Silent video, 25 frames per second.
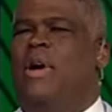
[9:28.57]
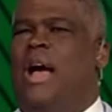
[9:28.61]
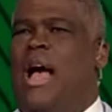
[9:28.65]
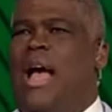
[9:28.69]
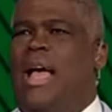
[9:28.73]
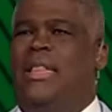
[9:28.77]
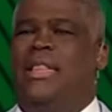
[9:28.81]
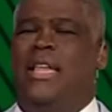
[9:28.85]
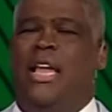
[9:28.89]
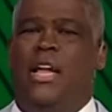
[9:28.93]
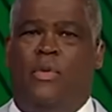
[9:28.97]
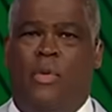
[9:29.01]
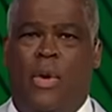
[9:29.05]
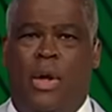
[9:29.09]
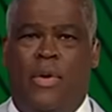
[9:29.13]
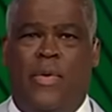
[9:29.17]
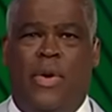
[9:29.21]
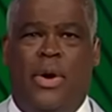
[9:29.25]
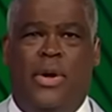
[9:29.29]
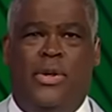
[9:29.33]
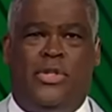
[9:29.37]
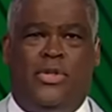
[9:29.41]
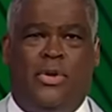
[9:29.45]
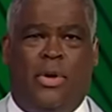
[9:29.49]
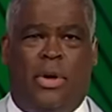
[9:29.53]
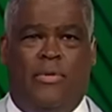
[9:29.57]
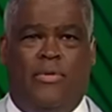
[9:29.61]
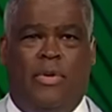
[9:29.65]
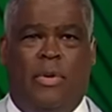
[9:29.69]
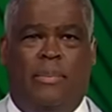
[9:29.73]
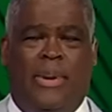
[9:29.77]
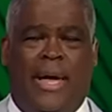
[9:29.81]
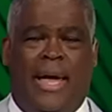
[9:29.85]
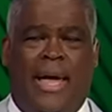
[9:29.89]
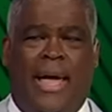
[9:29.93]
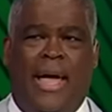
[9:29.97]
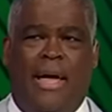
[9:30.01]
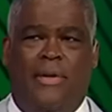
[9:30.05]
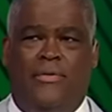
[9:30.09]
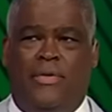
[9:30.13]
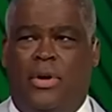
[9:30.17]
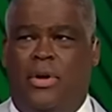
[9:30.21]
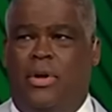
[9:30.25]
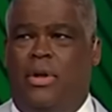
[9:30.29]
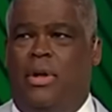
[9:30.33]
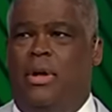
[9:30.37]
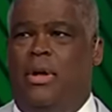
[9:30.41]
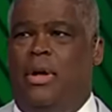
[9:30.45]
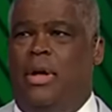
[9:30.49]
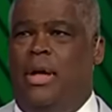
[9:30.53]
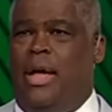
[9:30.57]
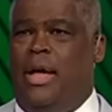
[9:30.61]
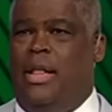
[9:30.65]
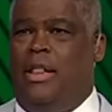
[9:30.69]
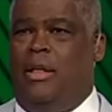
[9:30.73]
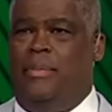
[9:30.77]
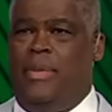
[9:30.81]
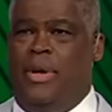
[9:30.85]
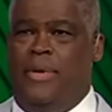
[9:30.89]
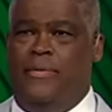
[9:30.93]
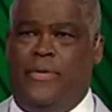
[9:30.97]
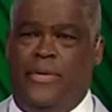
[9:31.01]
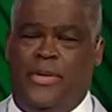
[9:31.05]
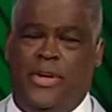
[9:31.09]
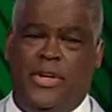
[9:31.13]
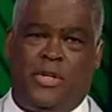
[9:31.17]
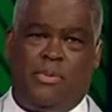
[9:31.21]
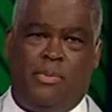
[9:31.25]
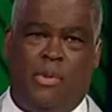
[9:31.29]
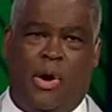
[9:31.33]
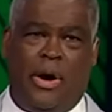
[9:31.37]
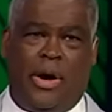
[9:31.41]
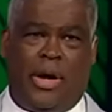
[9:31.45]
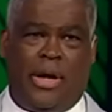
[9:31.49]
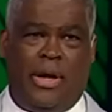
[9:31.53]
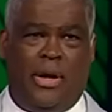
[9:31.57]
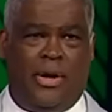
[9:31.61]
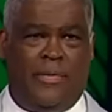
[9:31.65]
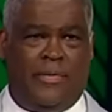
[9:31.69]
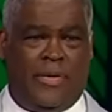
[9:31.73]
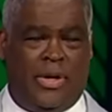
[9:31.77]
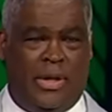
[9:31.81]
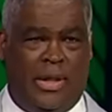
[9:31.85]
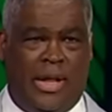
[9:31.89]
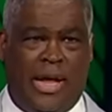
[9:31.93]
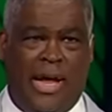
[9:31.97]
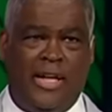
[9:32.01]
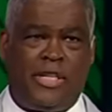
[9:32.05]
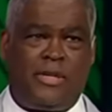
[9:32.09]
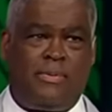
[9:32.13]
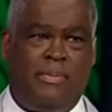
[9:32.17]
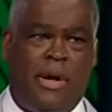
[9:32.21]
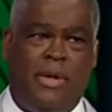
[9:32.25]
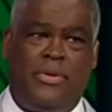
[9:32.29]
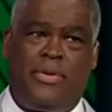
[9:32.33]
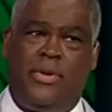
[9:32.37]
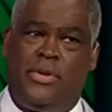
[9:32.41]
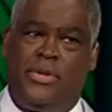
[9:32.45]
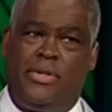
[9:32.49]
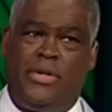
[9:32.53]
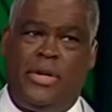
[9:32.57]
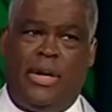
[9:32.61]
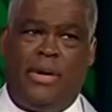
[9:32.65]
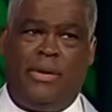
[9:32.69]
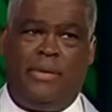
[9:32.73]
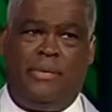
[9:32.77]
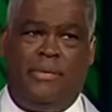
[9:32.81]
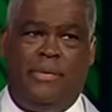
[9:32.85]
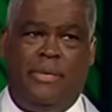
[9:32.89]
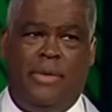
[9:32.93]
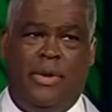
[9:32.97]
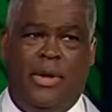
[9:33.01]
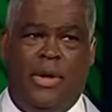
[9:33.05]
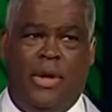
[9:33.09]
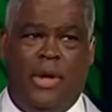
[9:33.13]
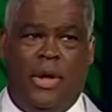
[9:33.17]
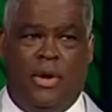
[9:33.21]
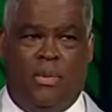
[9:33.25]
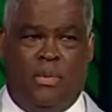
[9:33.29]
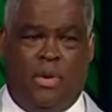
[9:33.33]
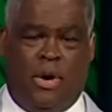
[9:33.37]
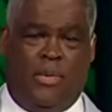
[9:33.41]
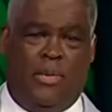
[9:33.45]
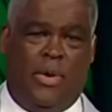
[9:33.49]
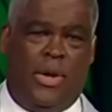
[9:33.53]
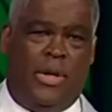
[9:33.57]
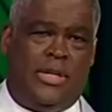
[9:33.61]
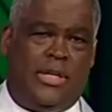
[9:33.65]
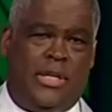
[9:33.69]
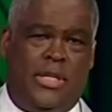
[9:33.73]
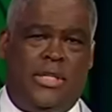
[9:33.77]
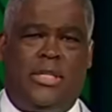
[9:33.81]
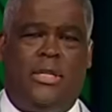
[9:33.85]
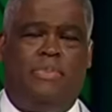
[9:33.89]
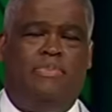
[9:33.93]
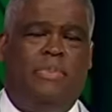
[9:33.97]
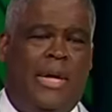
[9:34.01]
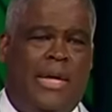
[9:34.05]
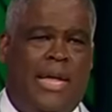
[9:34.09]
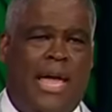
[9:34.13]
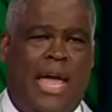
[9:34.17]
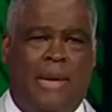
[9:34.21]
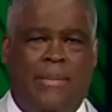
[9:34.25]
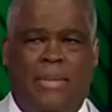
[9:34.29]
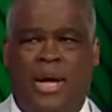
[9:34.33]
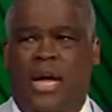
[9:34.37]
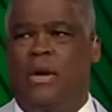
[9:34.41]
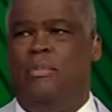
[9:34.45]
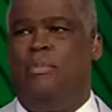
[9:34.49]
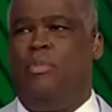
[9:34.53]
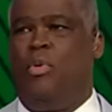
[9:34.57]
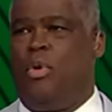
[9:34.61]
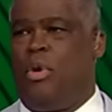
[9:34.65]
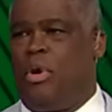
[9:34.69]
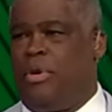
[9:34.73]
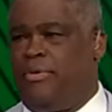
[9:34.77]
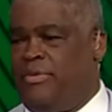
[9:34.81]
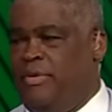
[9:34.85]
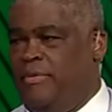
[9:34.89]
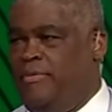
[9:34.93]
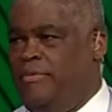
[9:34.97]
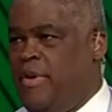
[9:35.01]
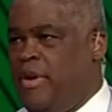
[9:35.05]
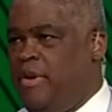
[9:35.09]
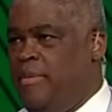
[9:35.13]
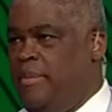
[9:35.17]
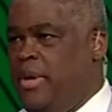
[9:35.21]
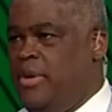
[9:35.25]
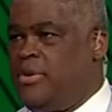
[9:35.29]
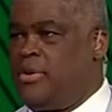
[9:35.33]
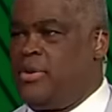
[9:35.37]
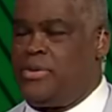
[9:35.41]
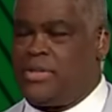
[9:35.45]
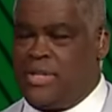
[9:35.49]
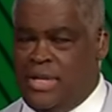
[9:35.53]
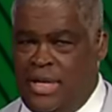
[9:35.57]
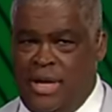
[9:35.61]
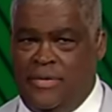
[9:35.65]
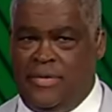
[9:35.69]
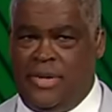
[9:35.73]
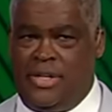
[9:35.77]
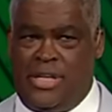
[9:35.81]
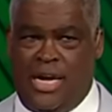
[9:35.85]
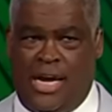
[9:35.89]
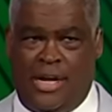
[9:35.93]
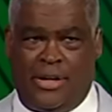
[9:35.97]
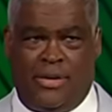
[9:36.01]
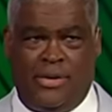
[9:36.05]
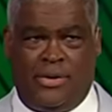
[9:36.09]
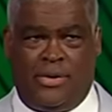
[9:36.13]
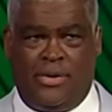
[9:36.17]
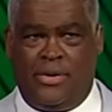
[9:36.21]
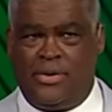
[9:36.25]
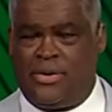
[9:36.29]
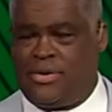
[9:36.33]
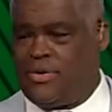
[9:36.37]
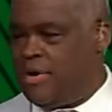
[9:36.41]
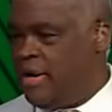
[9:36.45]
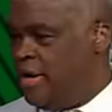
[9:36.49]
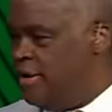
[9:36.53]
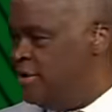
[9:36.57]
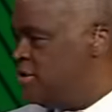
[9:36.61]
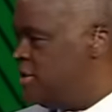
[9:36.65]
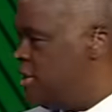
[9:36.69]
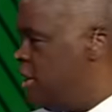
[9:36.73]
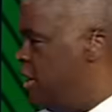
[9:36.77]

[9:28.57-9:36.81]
I think we were in sort of a behavioral uh, element for this market over the last month or so, where we just became unmoored from fundamentals and even technicals, right?